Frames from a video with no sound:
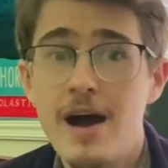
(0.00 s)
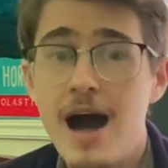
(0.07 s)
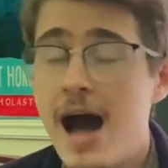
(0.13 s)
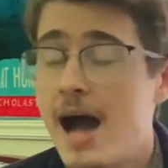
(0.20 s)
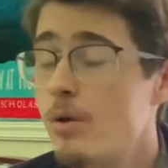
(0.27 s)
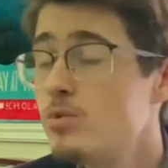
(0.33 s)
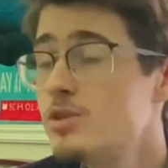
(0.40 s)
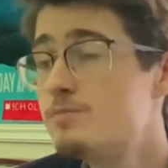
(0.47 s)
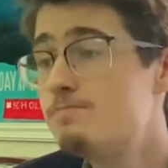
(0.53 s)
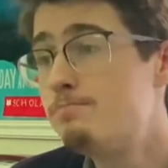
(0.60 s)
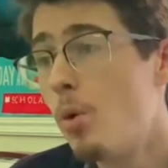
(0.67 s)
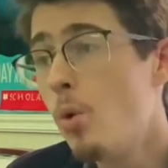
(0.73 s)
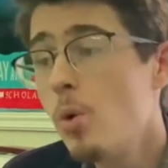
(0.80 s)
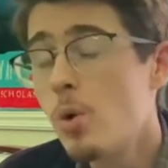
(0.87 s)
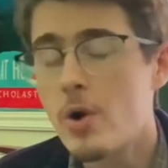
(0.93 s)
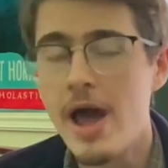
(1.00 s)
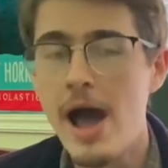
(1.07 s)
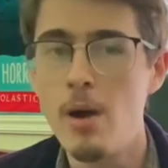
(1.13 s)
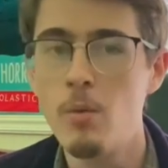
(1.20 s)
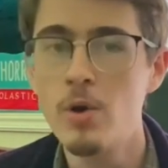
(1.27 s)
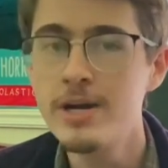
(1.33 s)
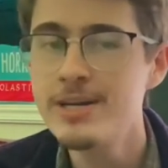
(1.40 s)
I was bored.
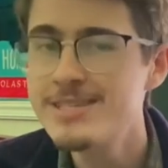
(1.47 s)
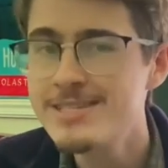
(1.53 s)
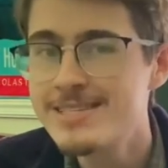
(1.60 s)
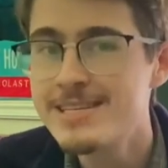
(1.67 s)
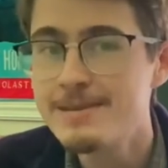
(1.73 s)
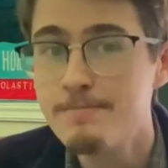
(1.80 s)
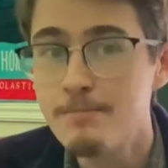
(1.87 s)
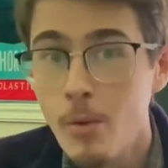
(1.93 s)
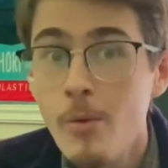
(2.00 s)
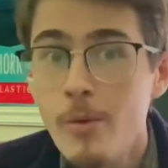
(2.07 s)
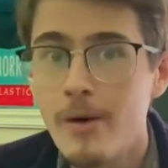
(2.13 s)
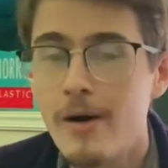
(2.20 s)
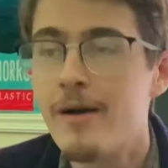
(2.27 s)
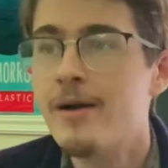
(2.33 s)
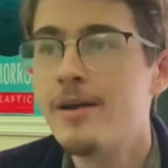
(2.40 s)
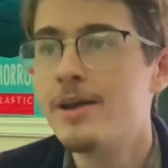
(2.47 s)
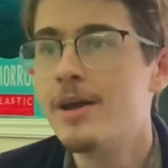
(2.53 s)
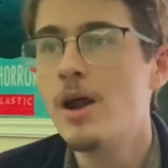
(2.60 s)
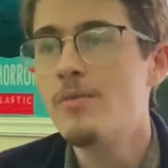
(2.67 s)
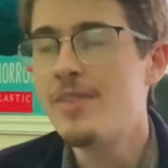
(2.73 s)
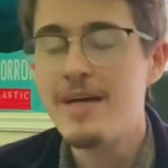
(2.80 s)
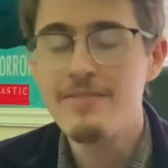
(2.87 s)
I wanted to see more. You
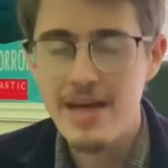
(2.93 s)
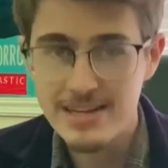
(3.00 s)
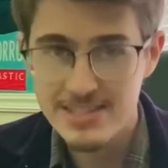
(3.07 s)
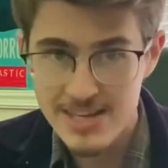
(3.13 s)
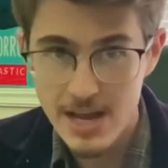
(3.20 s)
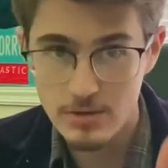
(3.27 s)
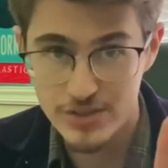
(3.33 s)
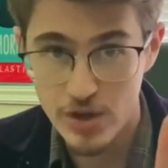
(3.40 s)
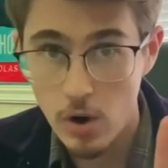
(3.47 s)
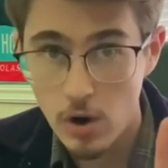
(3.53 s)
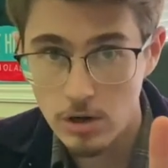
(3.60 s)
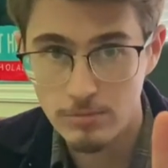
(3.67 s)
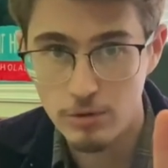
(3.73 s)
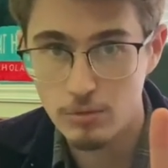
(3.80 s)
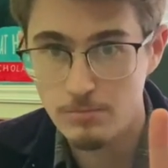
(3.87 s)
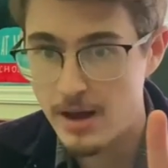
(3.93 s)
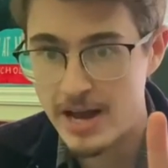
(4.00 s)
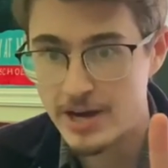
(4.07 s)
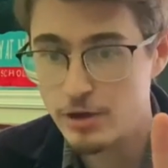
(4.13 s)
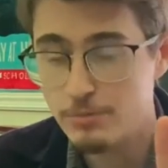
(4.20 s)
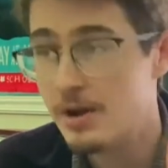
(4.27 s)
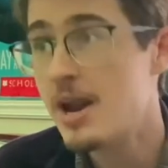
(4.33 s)
know, that sounds horrible,
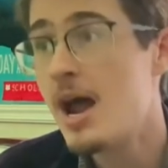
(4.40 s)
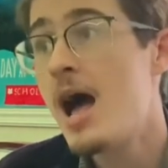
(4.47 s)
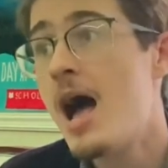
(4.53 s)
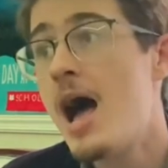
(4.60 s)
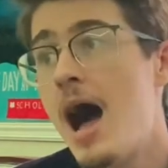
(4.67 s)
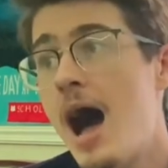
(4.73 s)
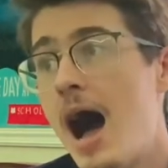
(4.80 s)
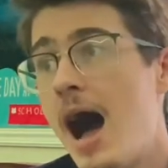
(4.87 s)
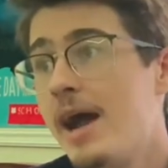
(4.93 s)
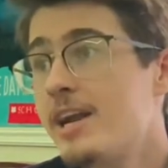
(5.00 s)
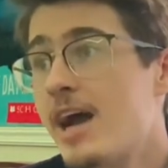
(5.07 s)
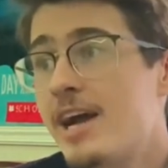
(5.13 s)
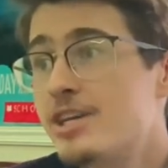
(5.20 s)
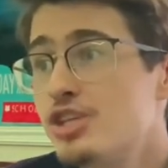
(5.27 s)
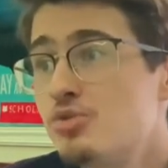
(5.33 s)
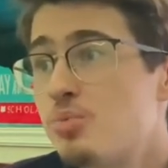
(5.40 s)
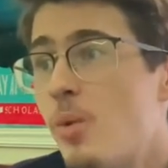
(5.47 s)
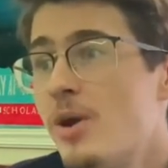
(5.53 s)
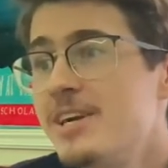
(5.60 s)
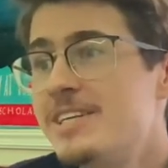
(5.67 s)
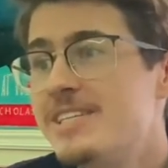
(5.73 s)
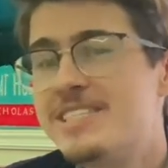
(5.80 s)
mind you, but I just
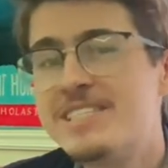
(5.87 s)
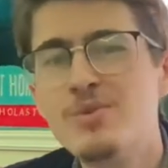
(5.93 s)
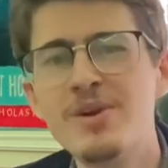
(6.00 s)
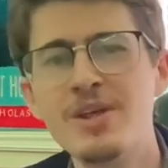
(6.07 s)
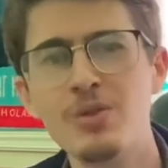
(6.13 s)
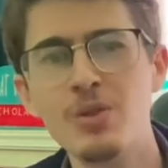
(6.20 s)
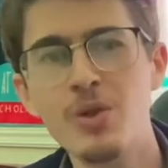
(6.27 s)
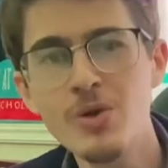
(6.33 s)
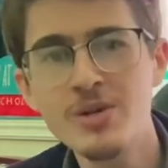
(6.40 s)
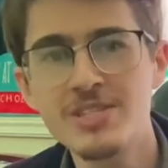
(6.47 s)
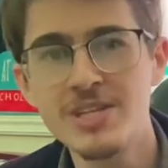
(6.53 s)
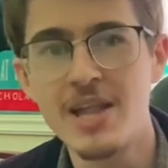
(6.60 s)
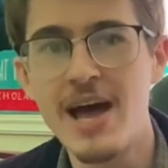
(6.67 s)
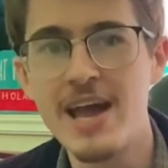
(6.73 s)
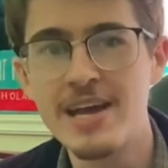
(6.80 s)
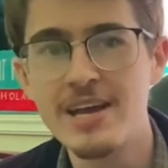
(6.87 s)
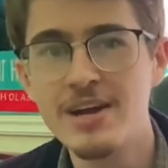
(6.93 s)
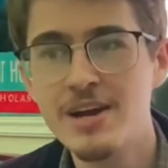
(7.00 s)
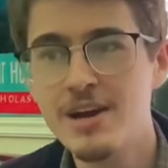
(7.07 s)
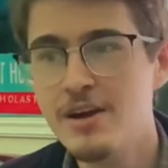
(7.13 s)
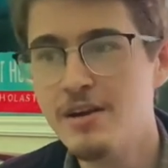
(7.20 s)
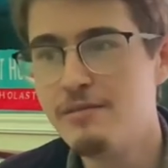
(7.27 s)
wanted to see what it looked like
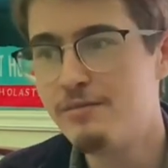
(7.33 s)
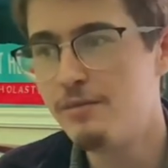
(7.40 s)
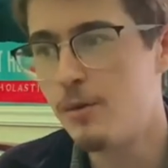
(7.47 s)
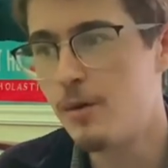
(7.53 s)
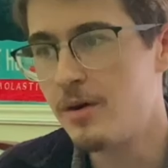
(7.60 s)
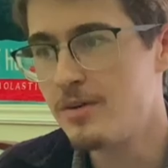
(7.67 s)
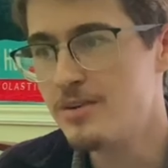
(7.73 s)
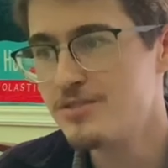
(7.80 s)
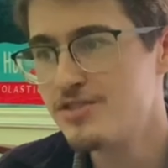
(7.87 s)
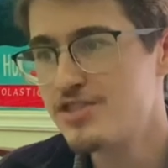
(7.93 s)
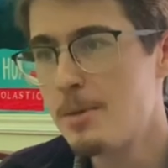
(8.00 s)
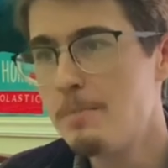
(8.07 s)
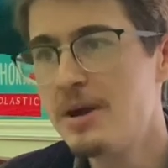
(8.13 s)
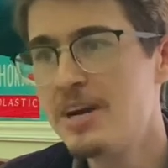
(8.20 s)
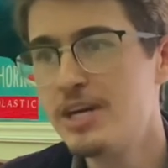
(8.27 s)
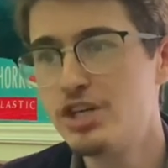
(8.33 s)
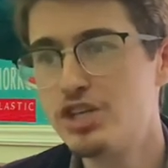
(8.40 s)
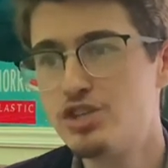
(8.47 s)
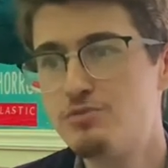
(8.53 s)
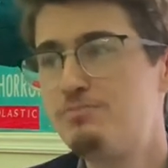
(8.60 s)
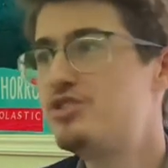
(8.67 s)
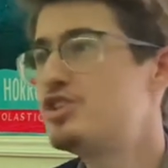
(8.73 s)
for somebody
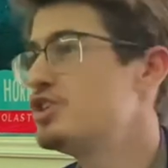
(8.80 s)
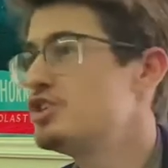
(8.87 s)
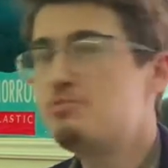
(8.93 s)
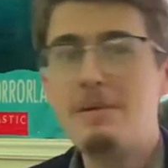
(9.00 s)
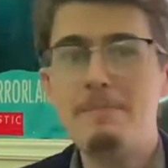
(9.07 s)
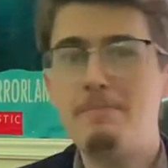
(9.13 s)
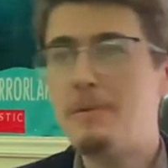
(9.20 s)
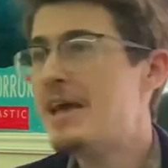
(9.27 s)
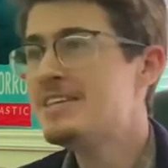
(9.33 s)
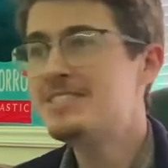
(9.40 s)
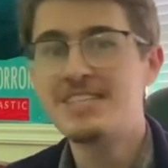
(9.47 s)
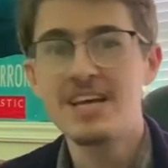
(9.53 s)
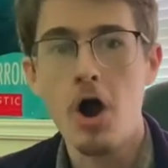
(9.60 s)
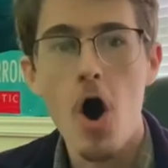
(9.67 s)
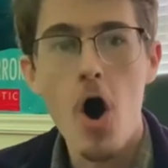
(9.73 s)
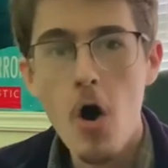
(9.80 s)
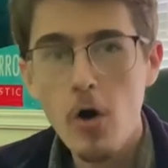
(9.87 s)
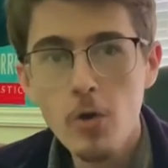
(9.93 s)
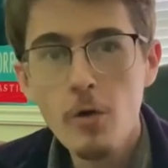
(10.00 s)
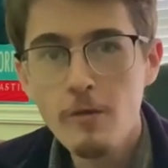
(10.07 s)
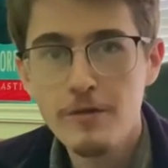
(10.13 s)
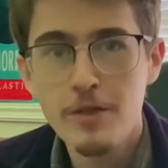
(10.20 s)
to just be pissing
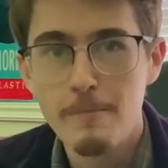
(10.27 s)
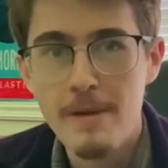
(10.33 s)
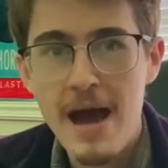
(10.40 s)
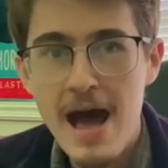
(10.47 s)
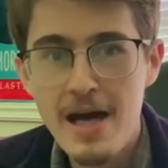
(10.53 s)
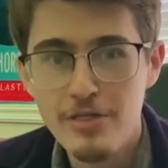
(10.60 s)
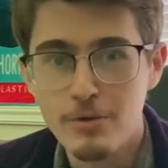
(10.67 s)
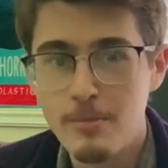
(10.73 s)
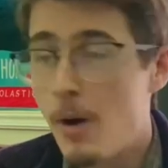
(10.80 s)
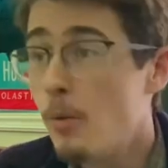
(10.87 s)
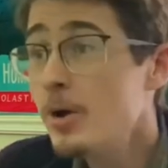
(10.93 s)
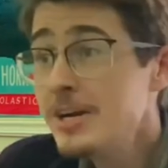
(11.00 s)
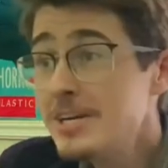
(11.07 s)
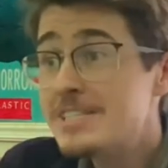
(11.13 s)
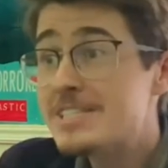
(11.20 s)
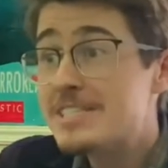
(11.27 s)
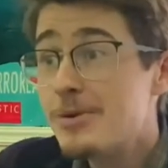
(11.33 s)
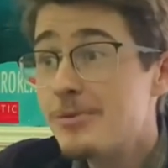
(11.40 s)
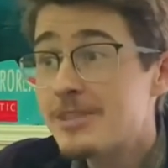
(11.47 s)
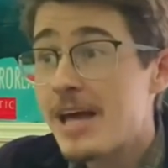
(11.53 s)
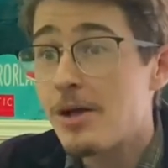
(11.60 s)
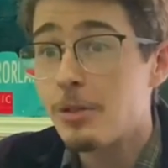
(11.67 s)
all over the bathroom. I wanted to see
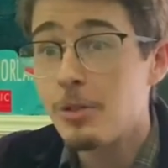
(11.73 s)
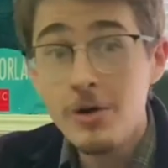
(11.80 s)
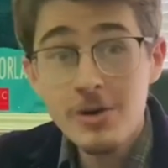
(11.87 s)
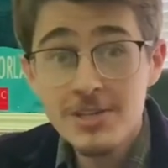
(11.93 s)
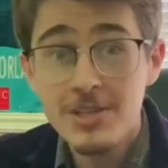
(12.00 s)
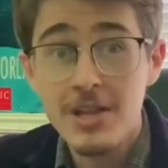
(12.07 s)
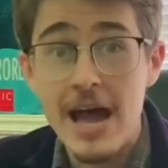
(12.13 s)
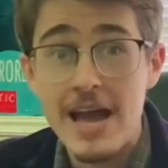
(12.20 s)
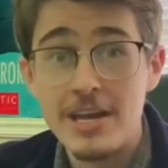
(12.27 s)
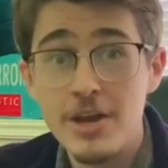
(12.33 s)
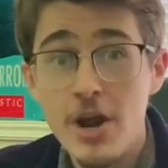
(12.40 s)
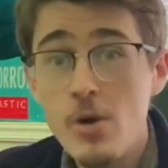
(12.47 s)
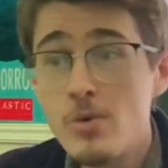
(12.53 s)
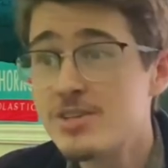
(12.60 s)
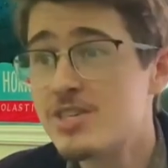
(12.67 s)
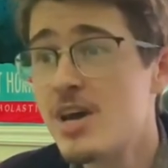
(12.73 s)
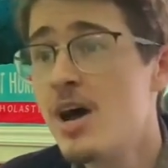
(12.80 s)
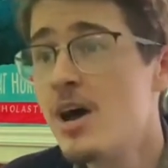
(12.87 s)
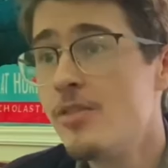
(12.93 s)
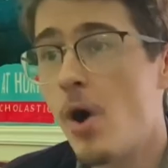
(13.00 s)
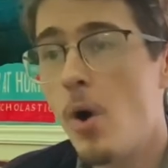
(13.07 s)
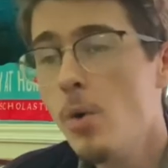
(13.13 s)
what that looked like, you know, because
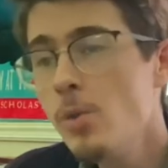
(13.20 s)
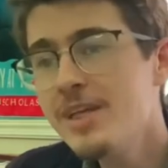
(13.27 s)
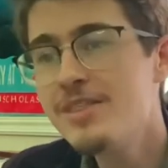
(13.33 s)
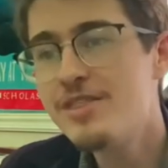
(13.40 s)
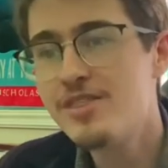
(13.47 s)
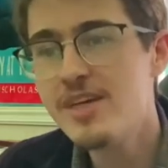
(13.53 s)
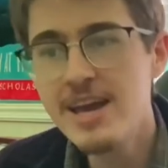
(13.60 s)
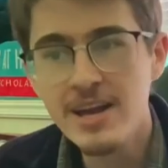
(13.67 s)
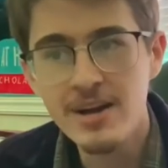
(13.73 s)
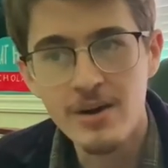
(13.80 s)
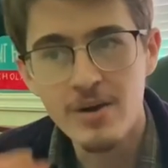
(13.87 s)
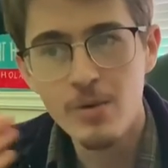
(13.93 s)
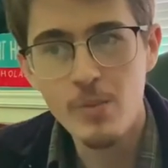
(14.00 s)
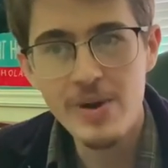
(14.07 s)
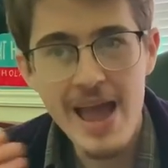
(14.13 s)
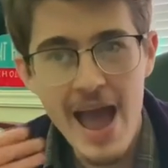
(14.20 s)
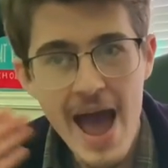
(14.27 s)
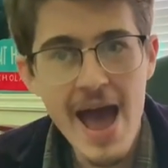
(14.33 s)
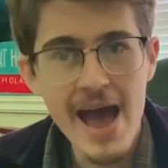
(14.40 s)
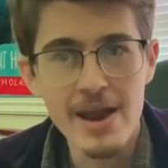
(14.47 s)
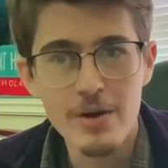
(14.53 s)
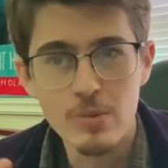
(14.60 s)
the only thing we
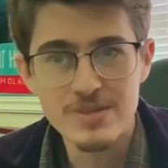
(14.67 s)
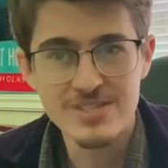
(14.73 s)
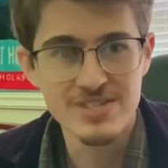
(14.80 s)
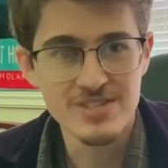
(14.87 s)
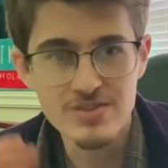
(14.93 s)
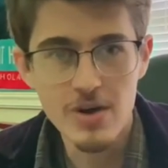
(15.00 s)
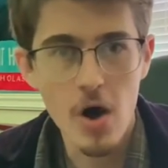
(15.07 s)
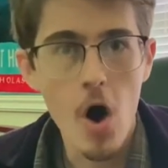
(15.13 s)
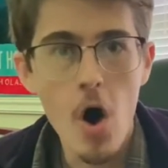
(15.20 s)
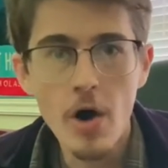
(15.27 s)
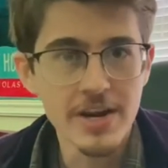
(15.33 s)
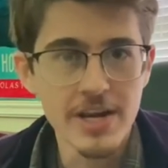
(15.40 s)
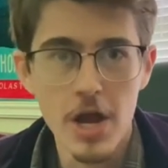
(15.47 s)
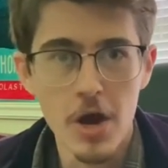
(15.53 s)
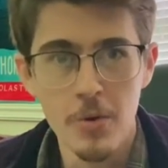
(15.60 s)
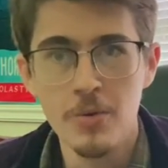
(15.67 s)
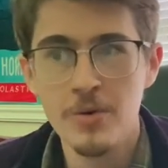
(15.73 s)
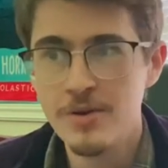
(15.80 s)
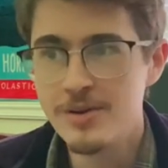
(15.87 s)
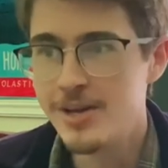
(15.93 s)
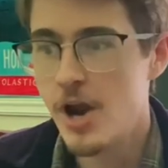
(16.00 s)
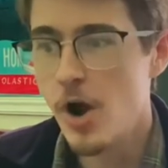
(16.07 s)
had was audio.
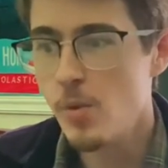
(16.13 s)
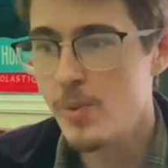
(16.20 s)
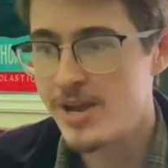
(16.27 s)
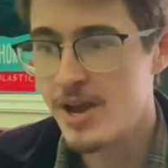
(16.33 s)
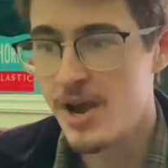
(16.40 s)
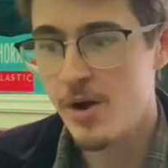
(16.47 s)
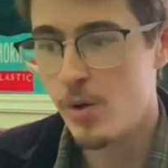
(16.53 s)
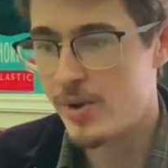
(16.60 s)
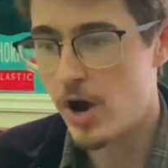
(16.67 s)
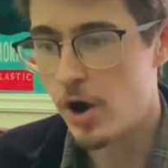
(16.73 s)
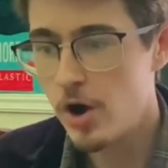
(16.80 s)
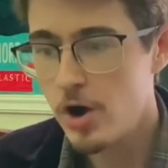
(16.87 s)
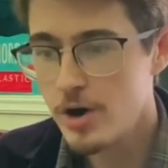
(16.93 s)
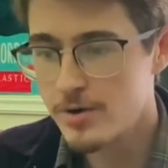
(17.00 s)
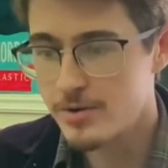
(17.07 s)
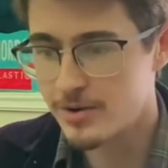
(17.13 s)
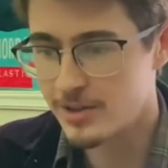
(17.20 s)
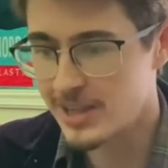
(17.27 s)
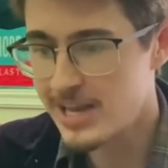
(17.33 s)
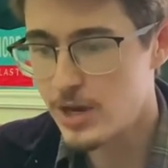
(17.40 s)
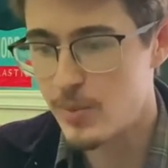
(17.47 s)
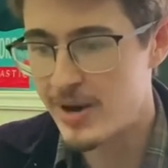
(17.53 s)
You know, we heard
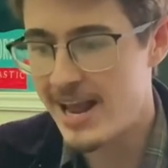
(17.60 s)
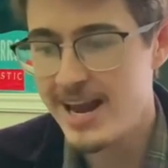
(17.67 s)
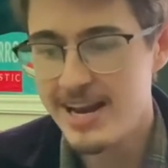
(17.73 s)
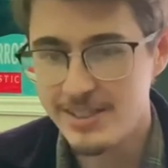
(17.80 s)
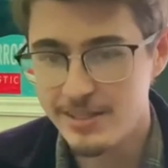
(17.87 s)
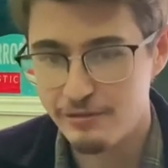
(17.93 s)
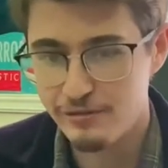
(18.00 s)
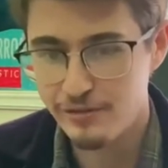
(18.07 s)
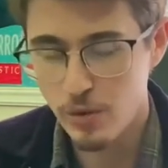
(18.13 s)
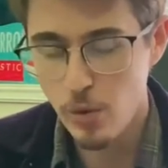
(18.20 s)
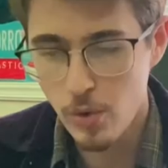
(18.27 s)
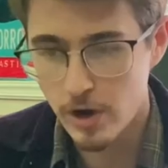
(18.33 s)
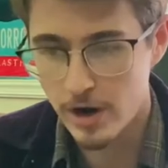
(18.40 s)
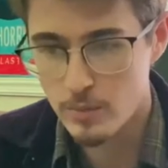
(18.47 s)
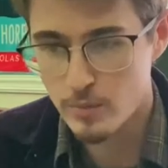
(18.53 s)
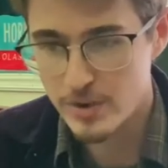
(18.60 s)
liquid hitting the floor, and